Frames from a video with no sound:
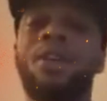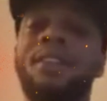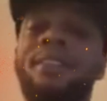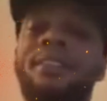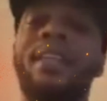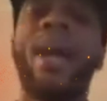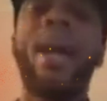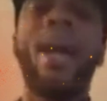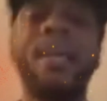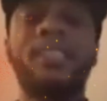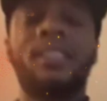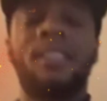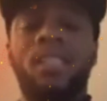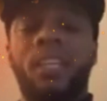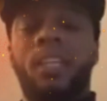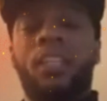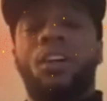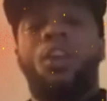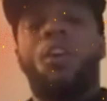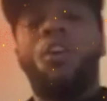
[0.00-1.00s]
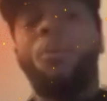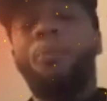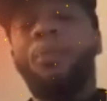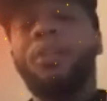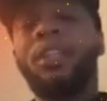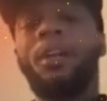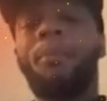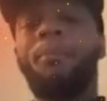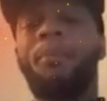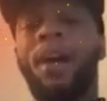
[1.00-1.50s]
the audacity to
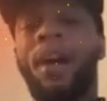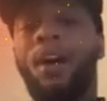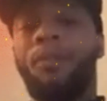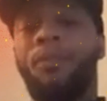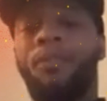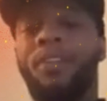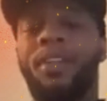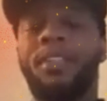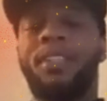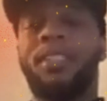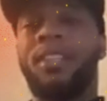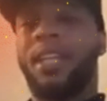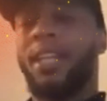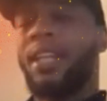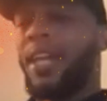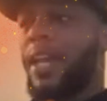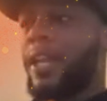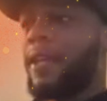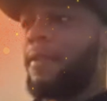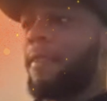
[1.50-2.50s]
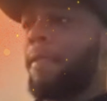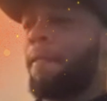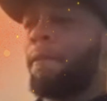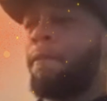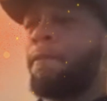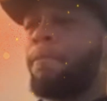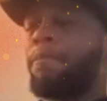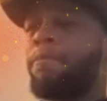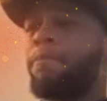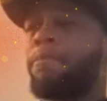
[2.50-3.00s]
open your mouth and say that